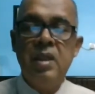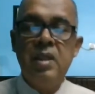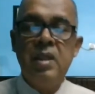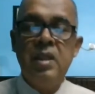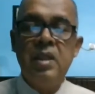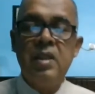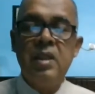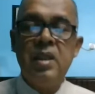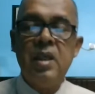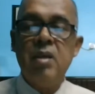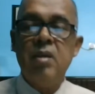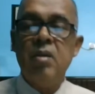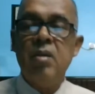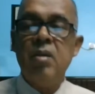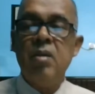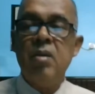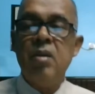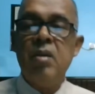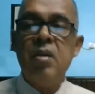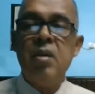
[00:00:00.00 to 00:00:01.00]
These are
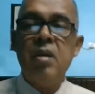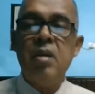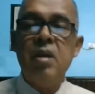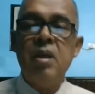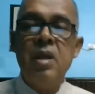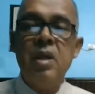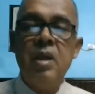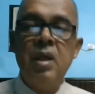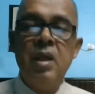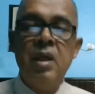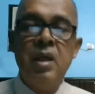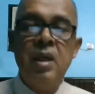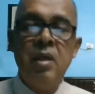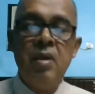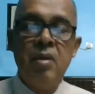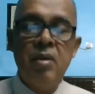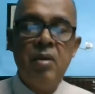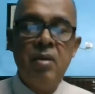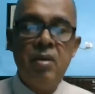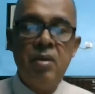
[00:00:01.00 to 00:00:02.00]
all
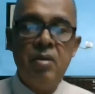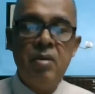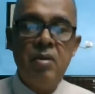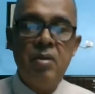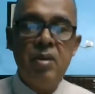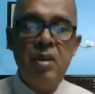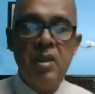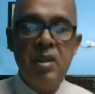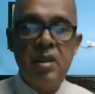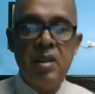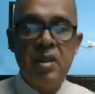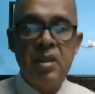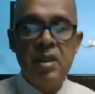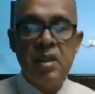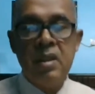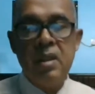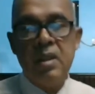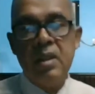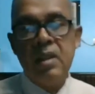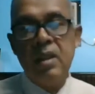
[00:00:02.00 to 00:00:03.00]
we
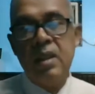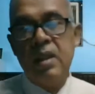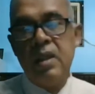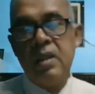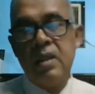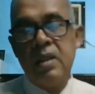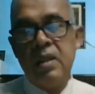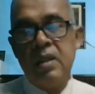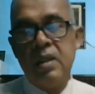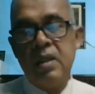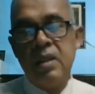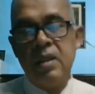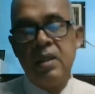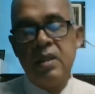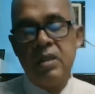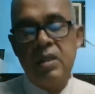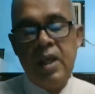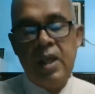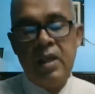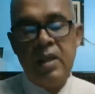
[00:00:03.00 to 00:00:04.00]

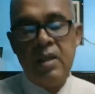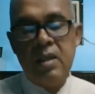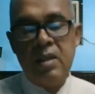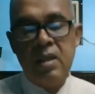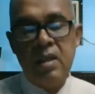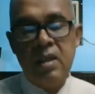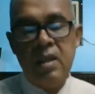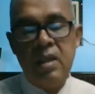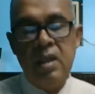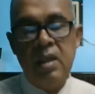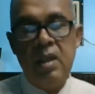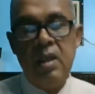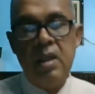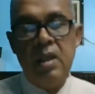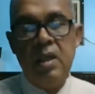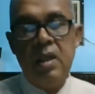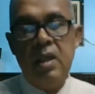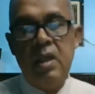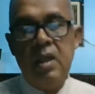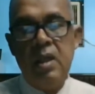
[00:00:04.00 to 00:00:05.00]
checked
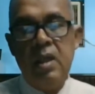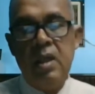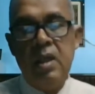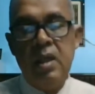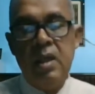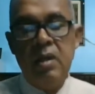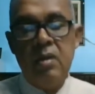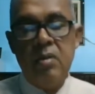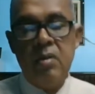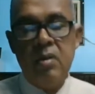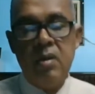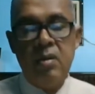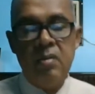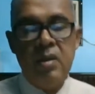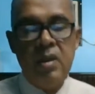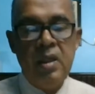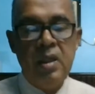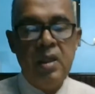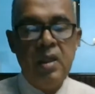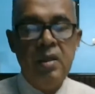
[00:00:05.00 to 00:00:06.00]
from
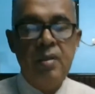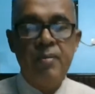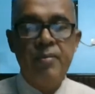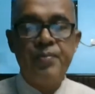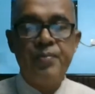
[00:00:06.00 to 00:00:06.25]
the